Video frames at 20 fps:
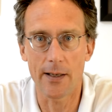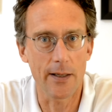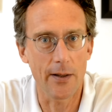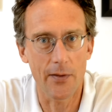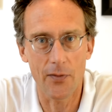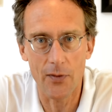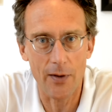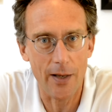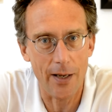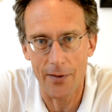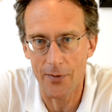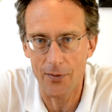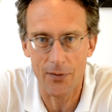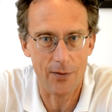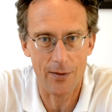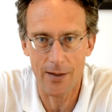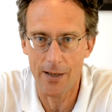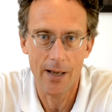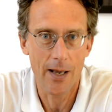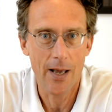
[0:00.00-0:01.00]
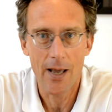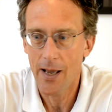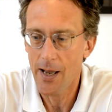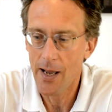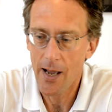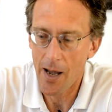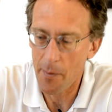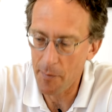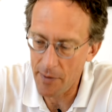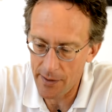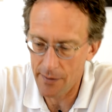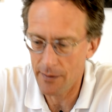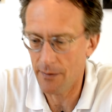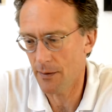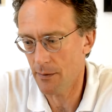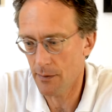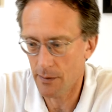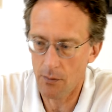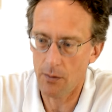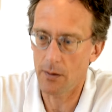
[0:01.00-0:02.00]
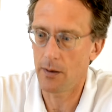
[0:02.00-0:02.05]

It's, I mean,